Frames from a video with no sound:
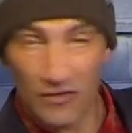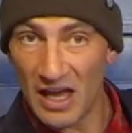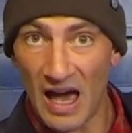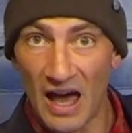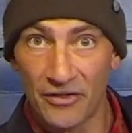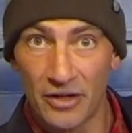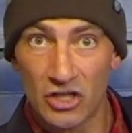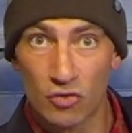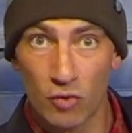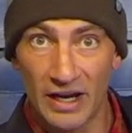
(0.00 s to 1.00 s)
the
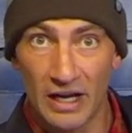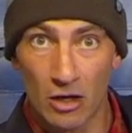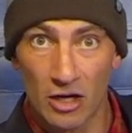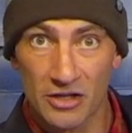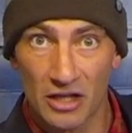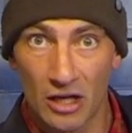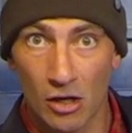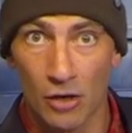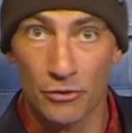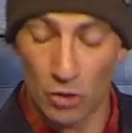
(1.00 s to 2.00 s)
athletes right here as they
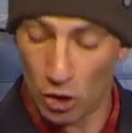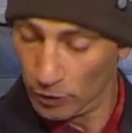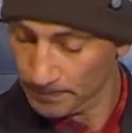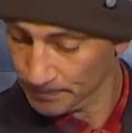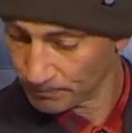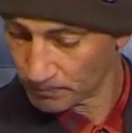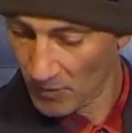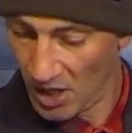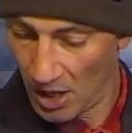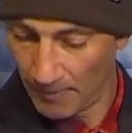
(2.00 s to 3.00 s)
go through.
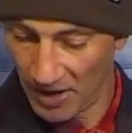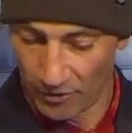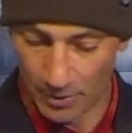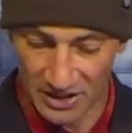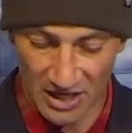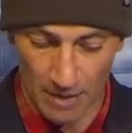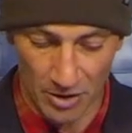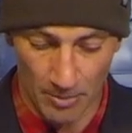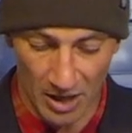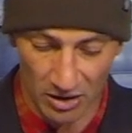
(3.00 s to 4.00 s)
Yep, everybody's
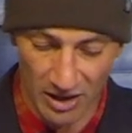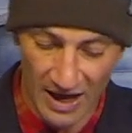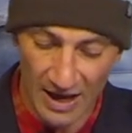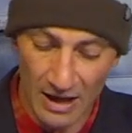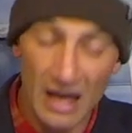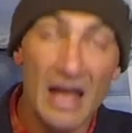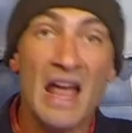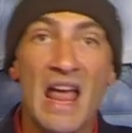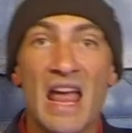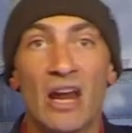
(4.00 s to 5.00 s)
happy about that.
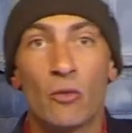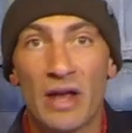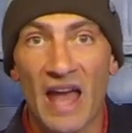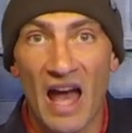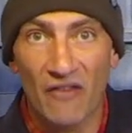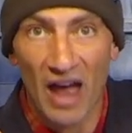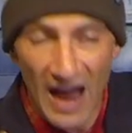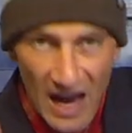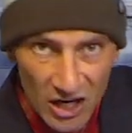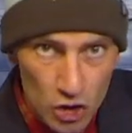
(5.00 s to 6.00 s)
And we have
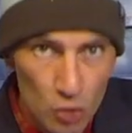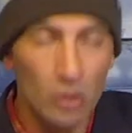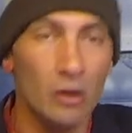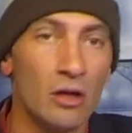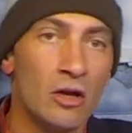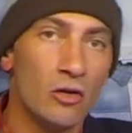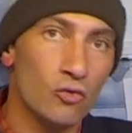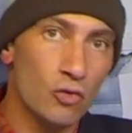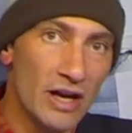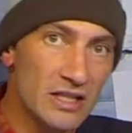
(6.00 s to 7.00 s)
actual
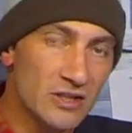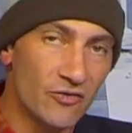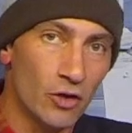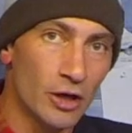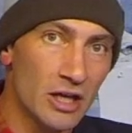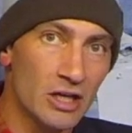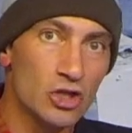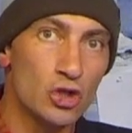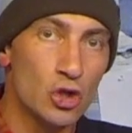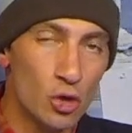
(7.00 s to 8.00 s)
race
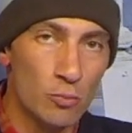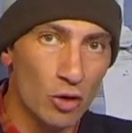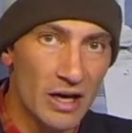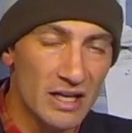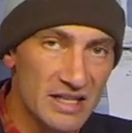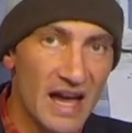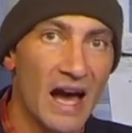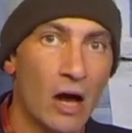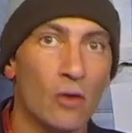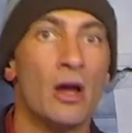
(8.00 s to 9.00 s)
footage to break
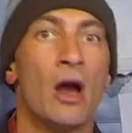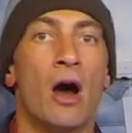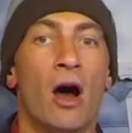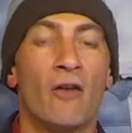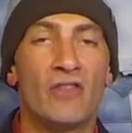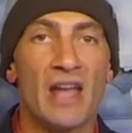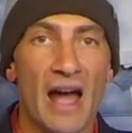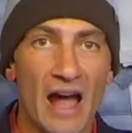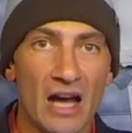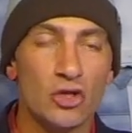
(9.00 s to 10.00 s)
down of the
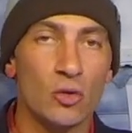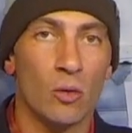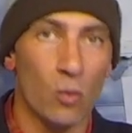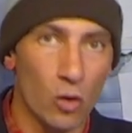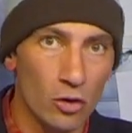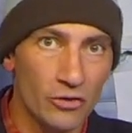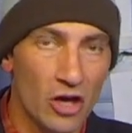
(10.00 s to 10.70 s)
actual World